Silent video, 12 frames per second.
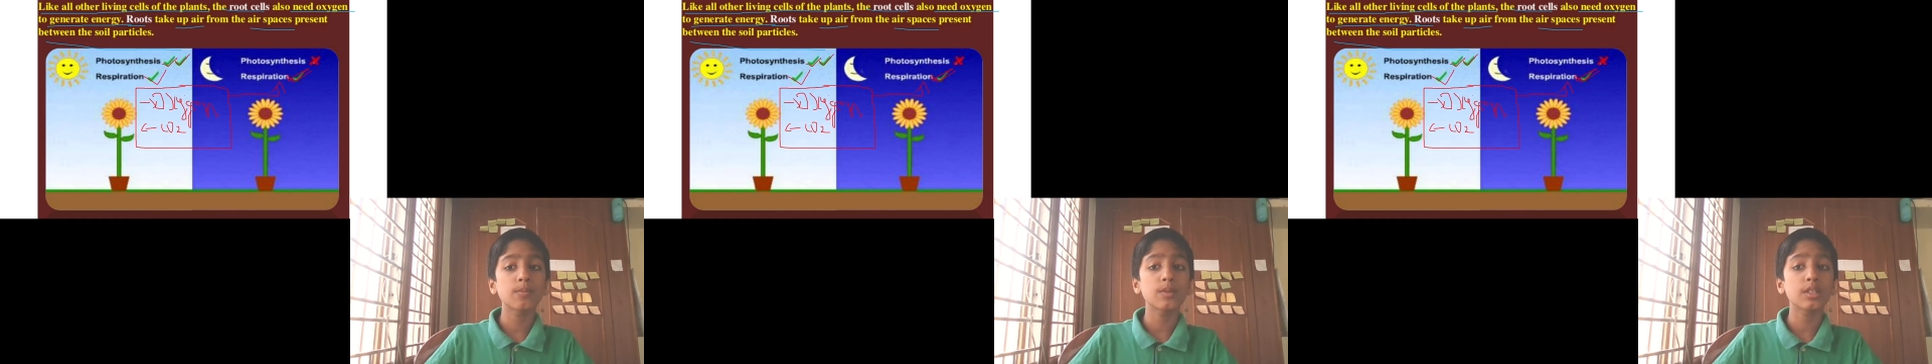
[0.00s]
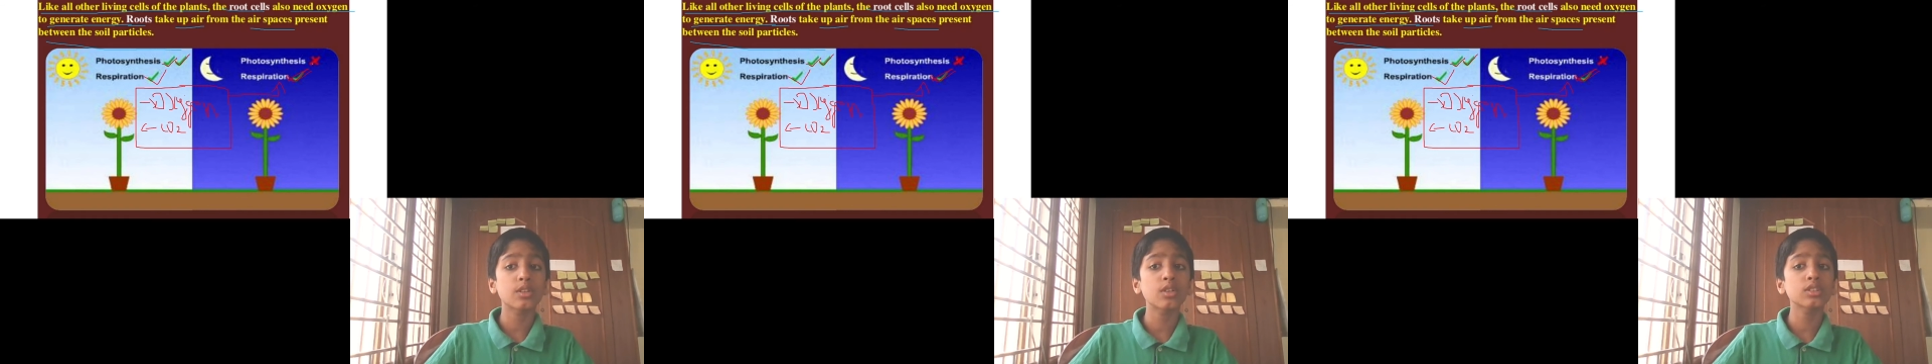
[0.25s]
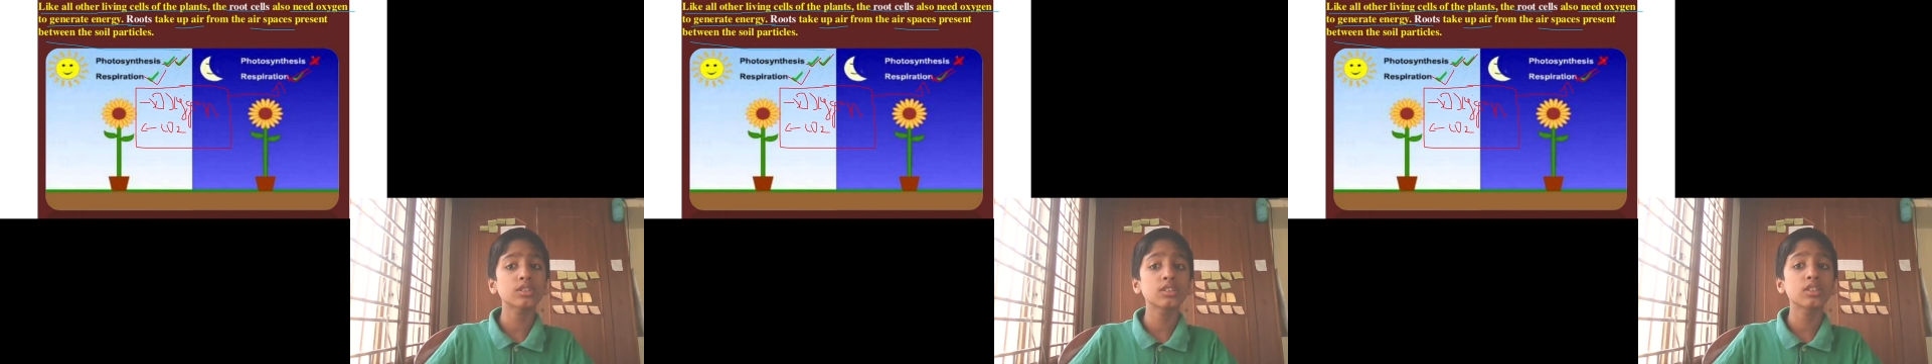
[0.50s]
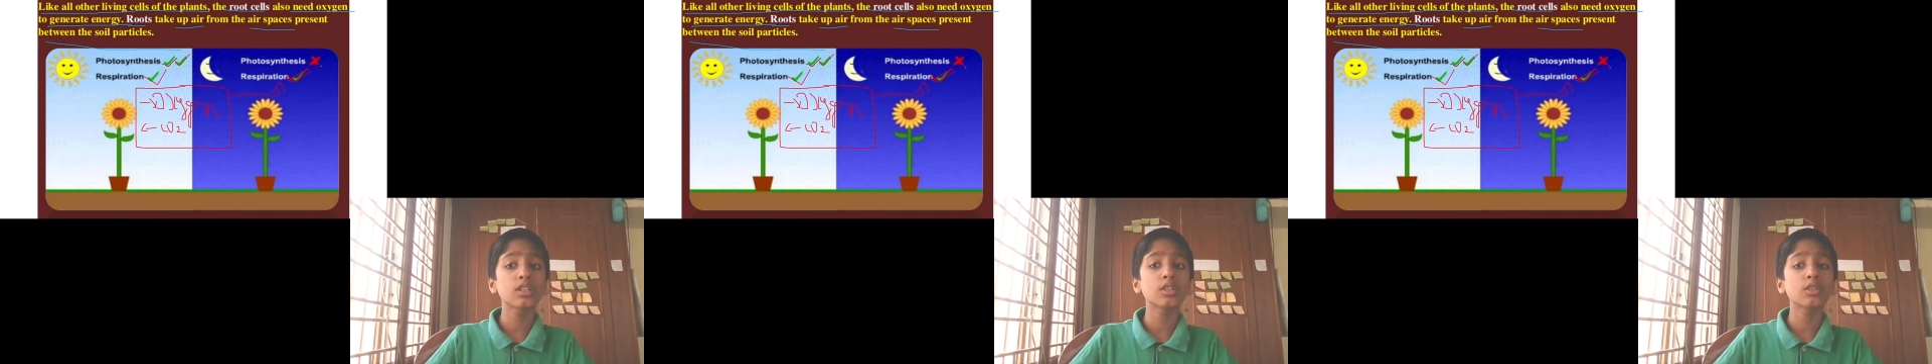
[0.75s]
because
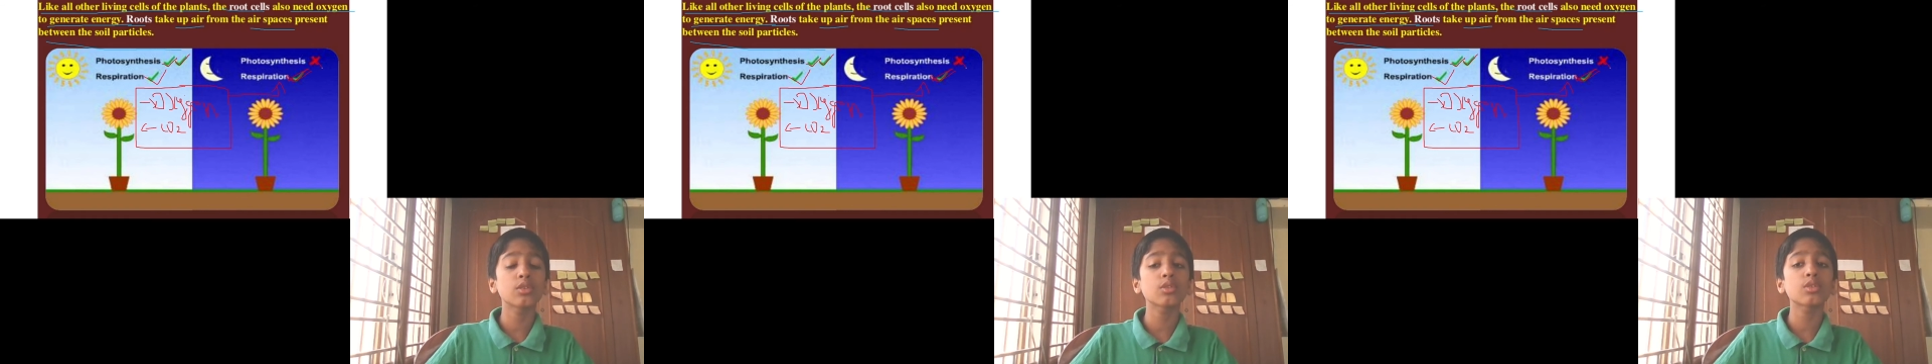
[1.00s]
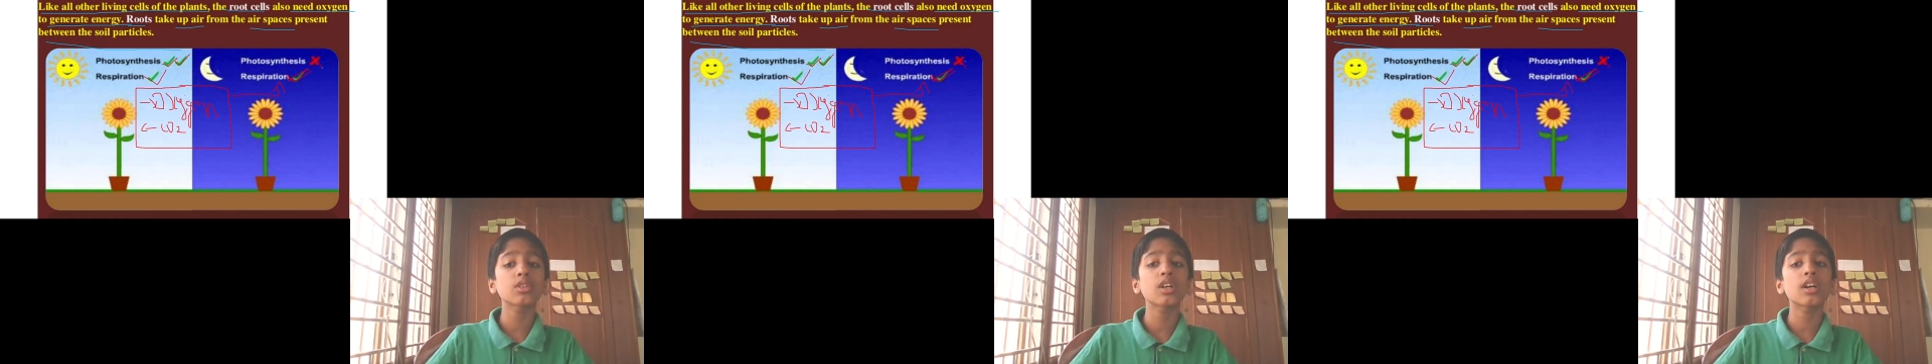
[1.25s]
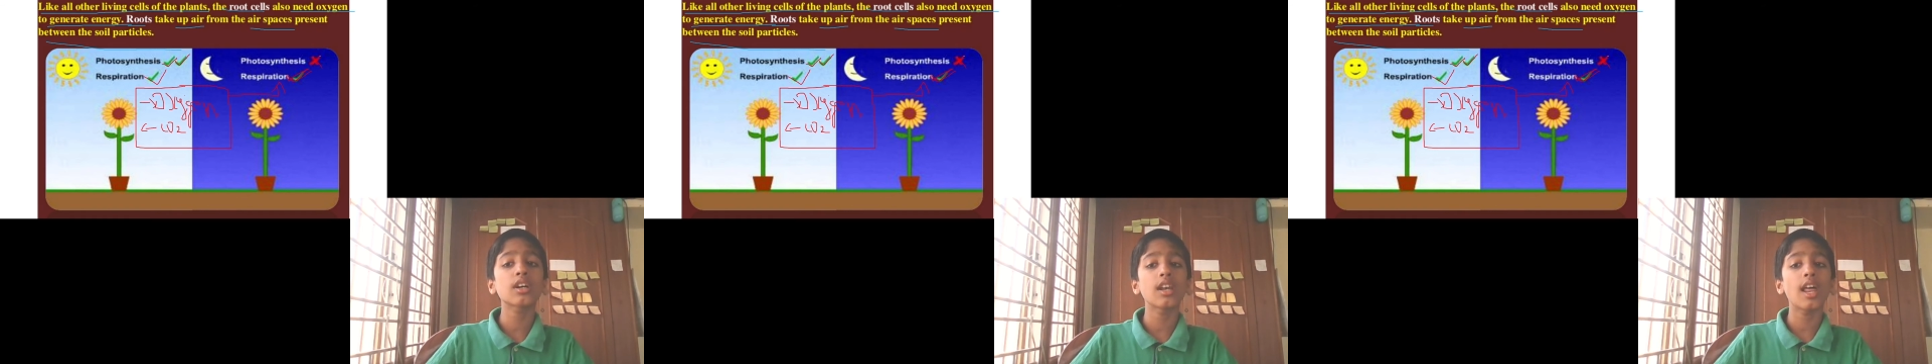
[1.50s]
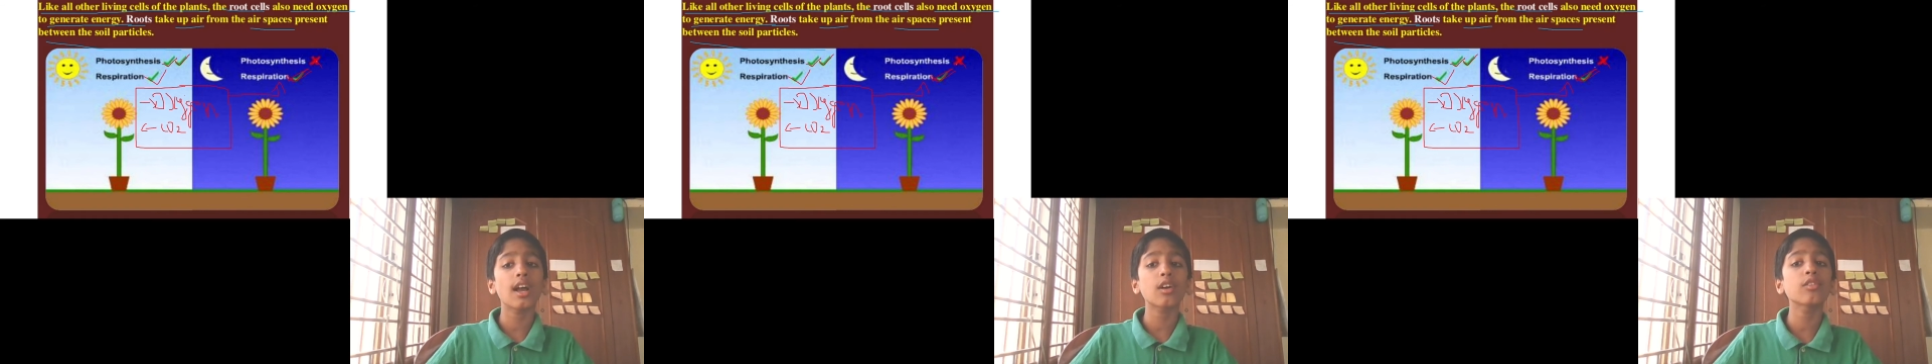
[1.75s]
due to the
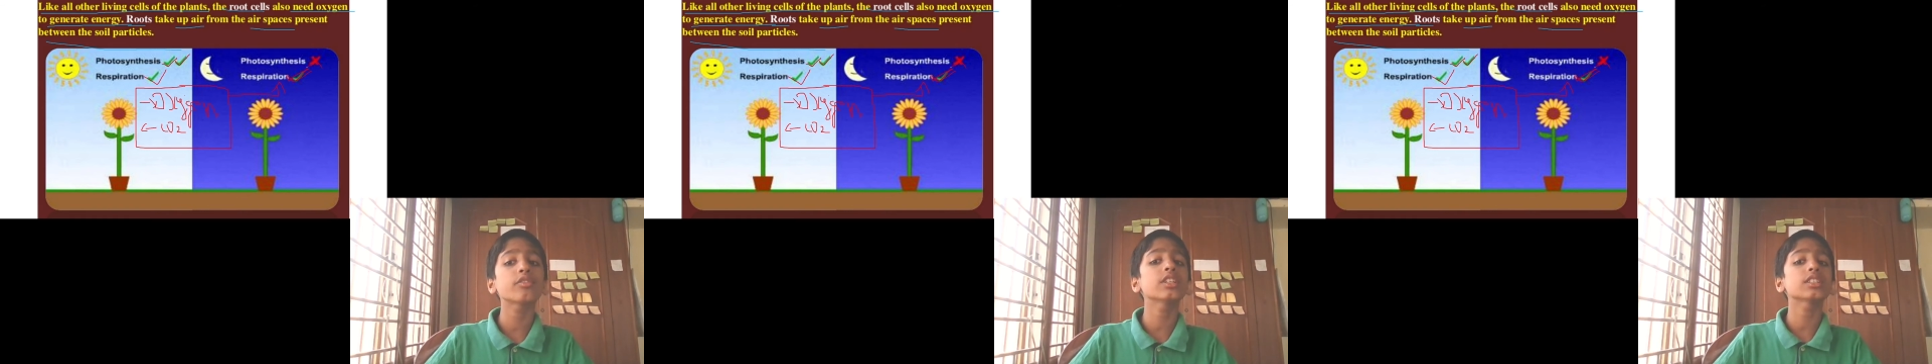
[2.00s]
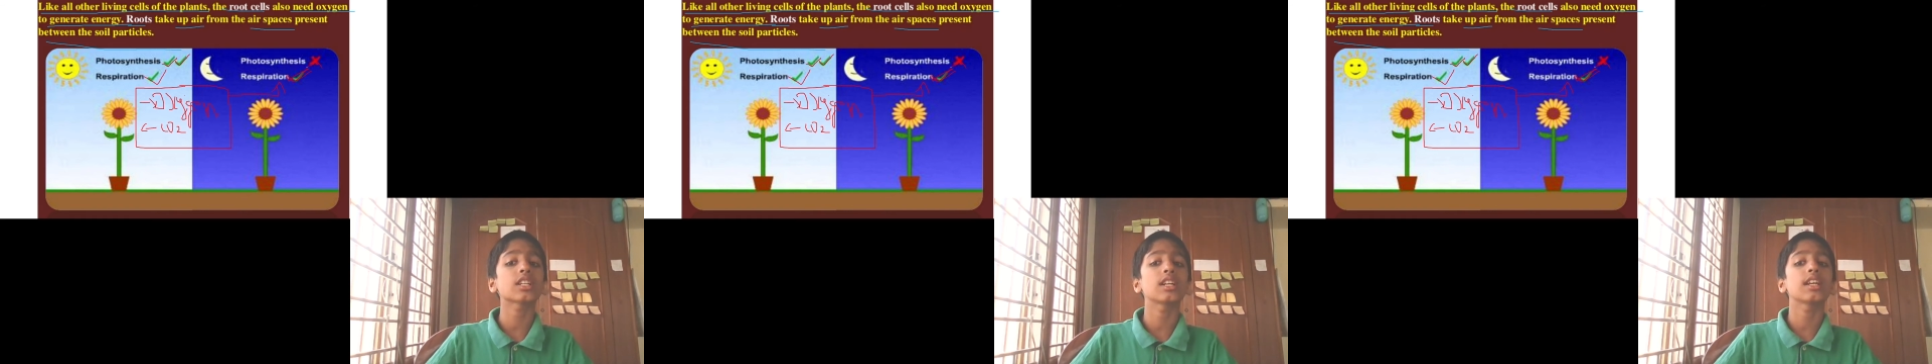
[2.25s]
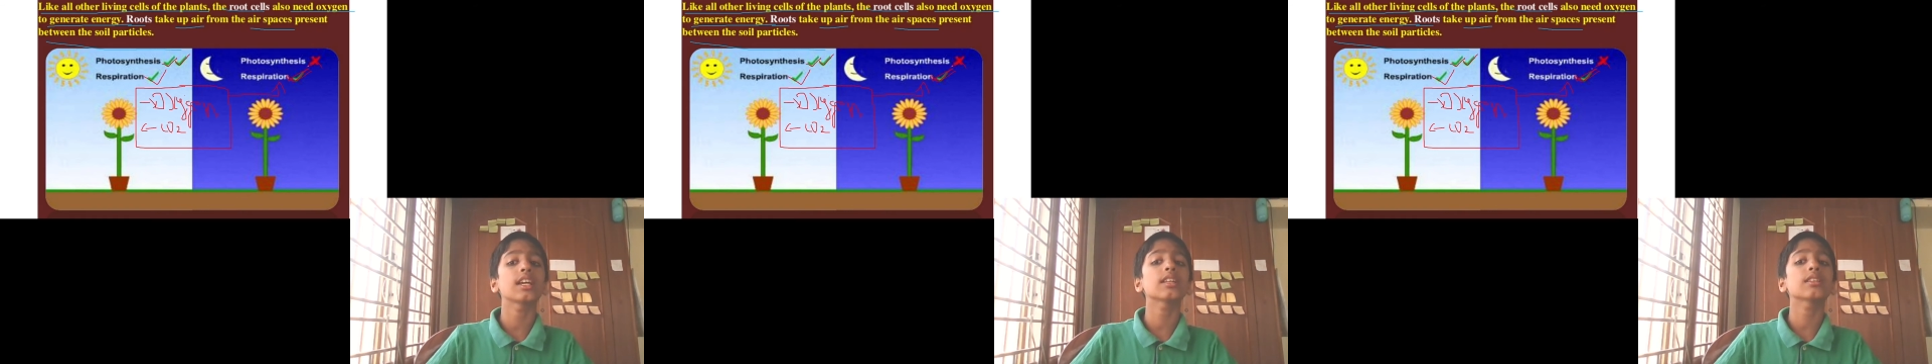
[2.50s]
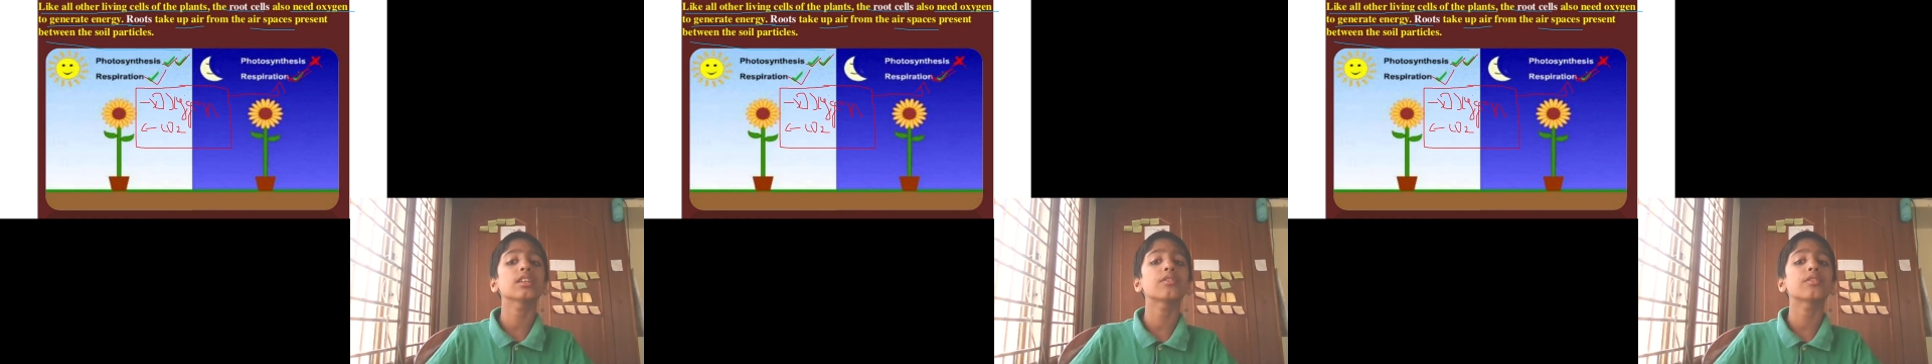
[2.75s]
lack of the sunlight,